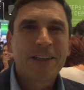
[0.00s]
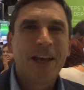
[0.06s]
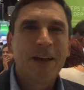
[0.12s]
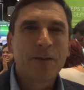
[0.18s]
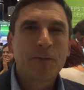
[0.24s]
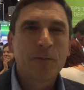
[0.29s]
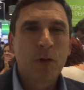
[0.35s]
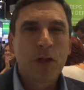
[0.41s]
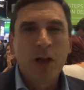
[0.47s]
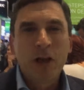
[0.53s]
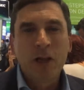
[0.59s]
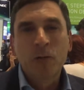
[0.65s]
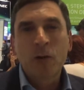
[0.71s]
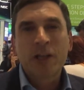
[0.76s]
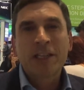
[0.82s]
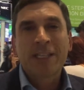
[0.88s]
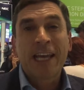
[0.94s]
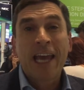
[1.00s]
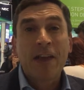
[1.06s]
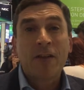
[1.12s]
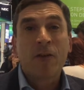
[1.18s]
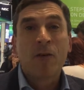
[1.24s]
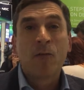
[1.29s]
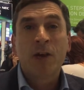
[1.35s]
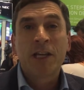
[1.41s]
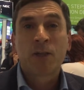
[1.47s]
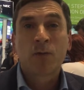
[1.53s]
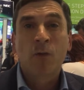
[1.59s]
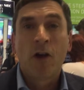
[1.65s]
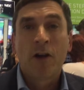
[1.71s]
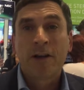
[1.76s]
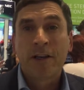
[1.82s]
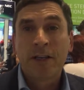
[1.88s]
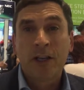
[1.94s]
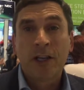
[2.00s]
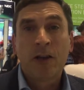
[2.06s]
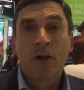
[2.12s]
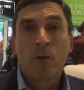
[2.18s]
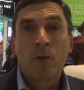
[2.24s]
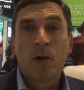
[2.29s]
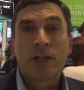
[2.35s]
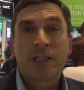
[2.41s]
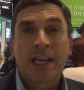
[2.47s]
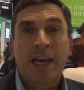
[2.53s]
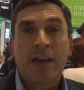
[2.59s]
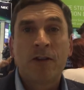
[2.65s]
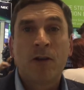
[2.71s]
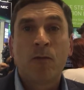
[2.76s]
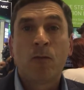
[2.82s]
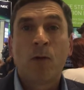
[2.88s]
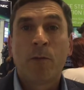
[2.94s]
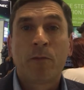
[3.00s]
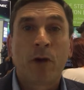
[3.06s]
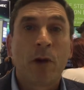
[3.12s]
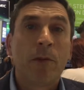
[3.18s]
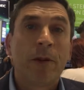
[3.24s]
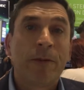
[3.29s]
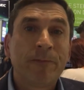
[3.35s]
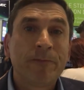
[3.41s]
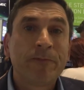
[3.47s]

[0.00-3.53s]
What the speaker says: Yeah, well they all work together as one, and you can all work together on one problem.